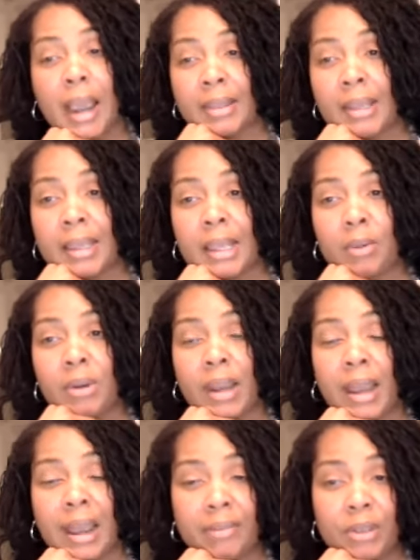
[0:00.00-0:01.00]
I think they would
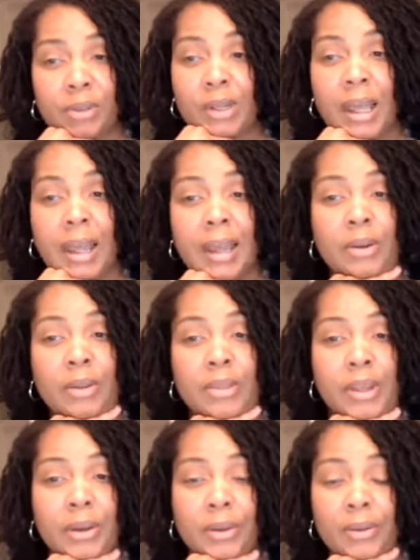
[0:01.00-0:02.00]
have to rely on
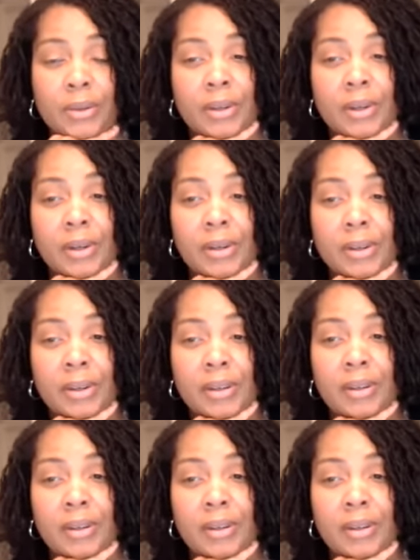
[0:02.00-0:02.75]
their, their